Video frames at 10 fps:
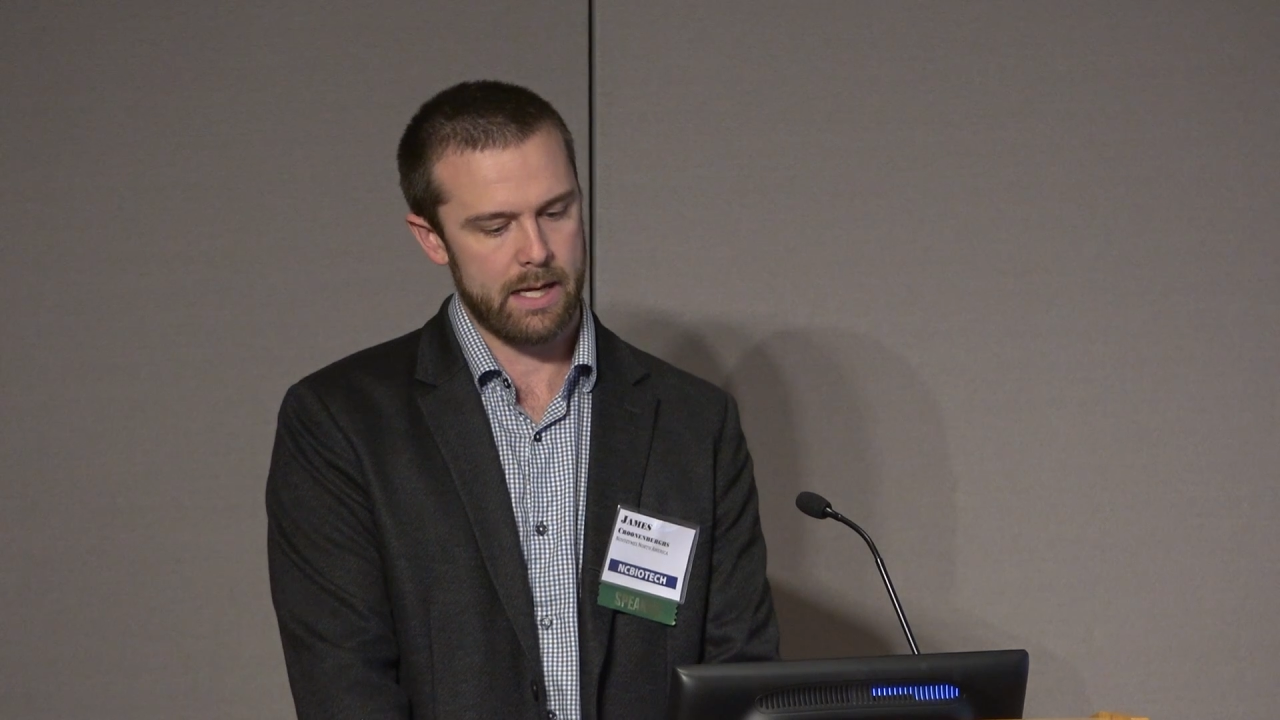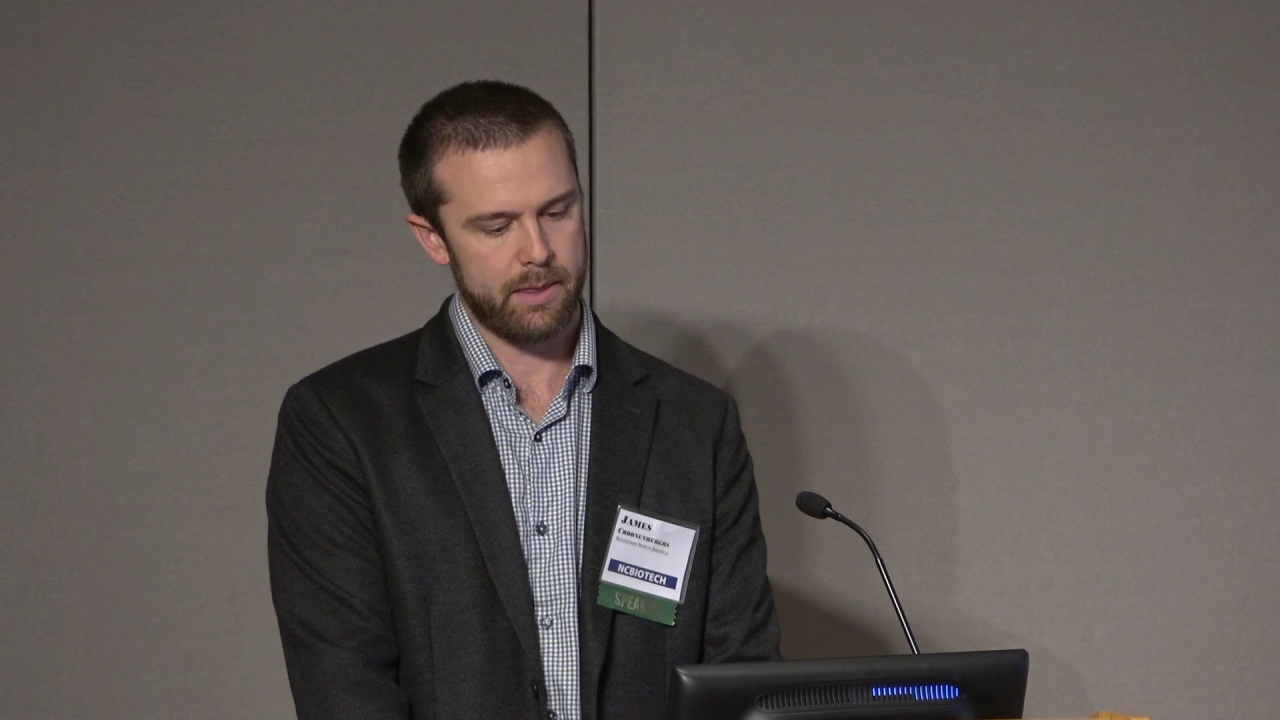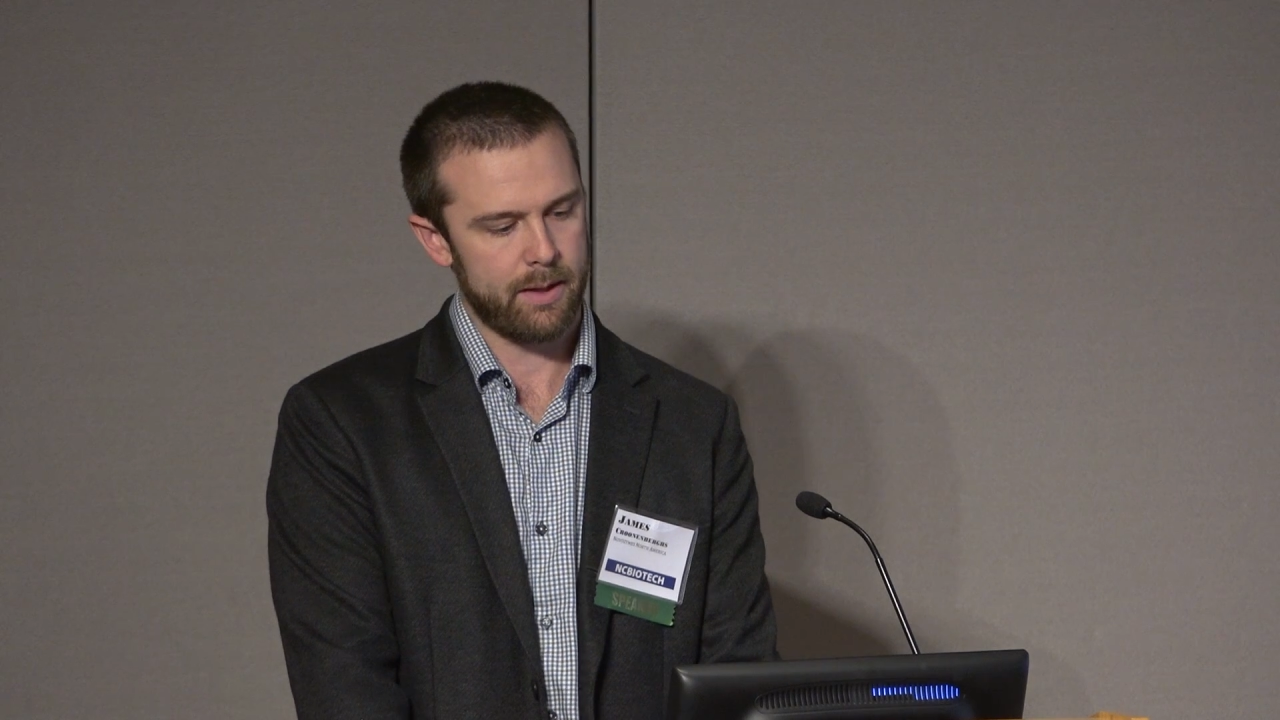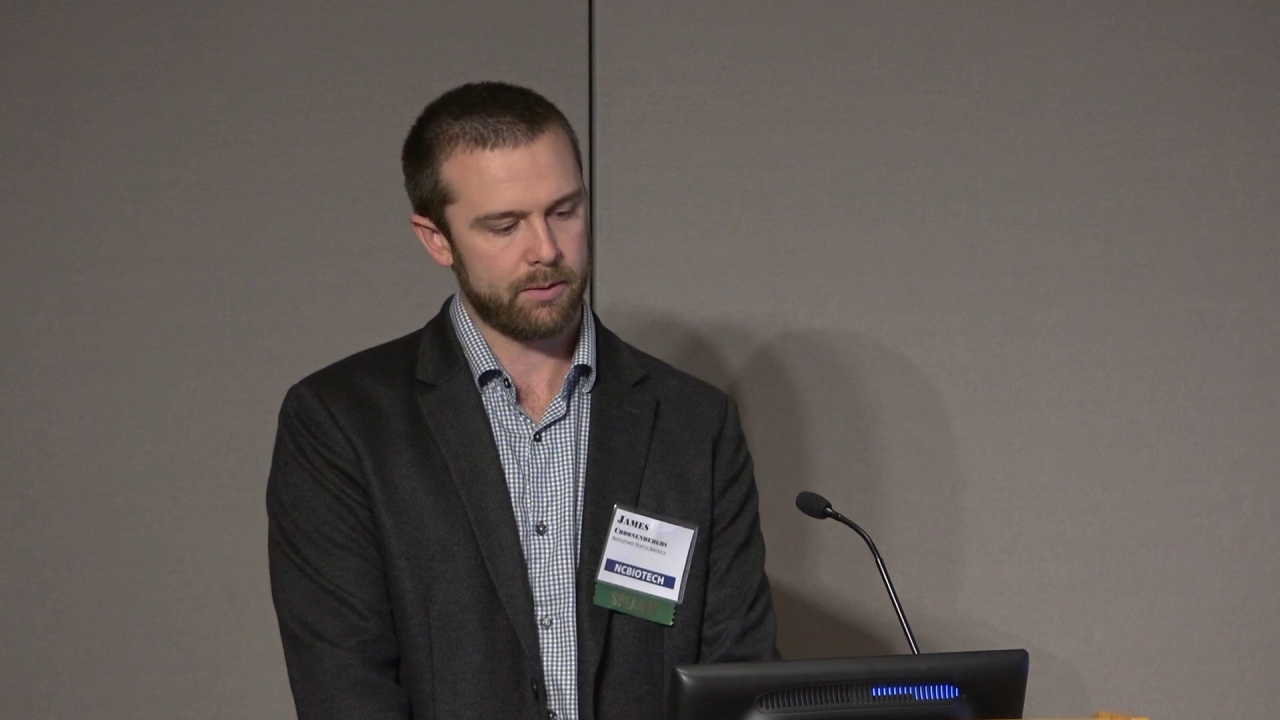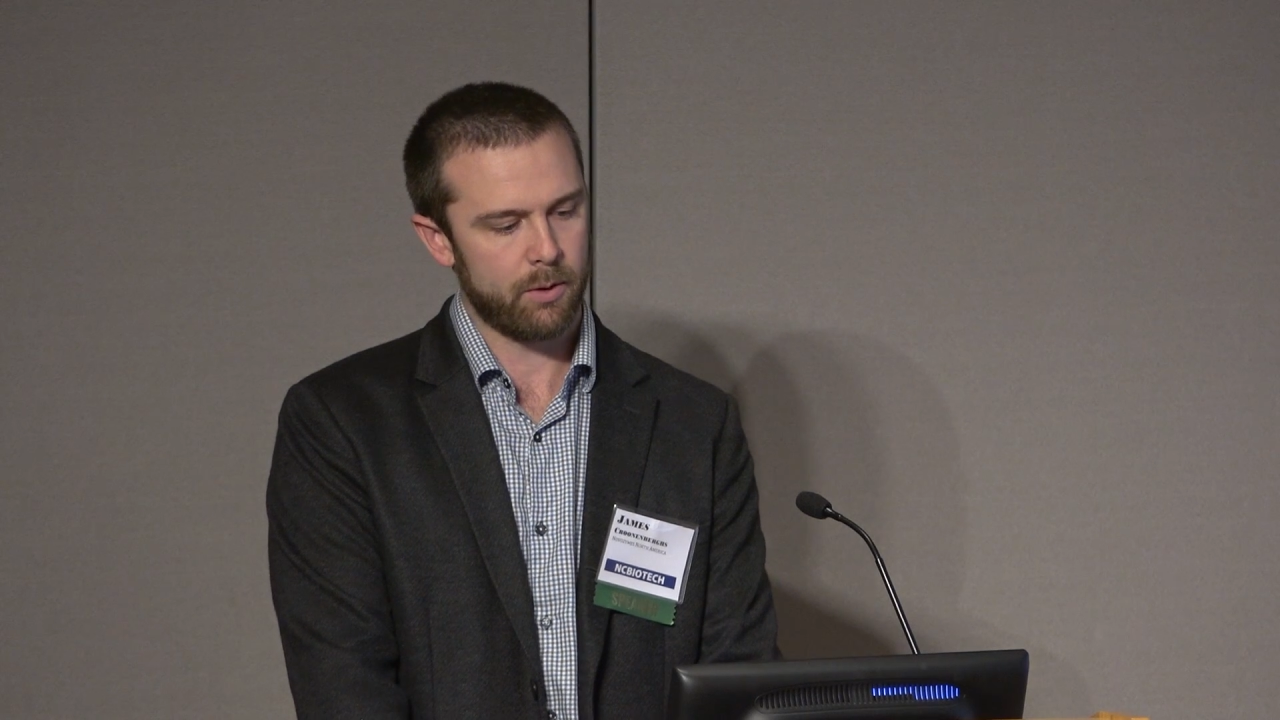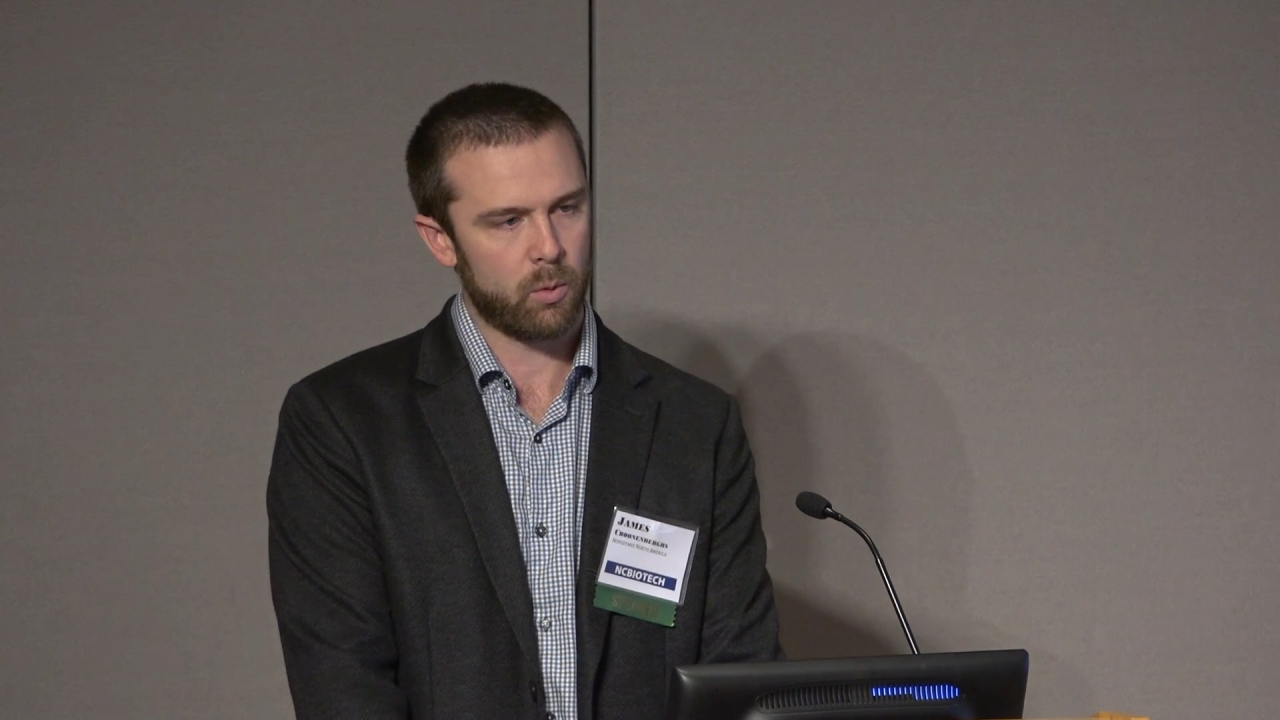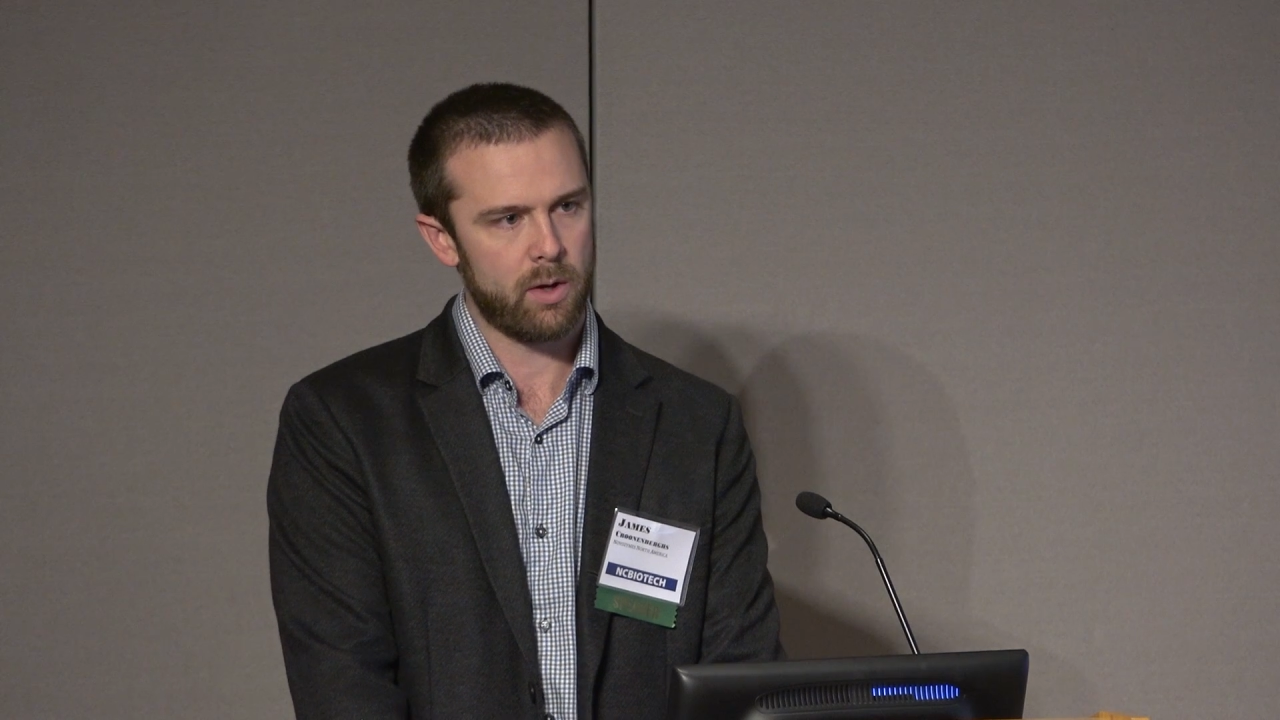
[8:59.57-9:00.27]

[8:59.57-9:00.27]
I think that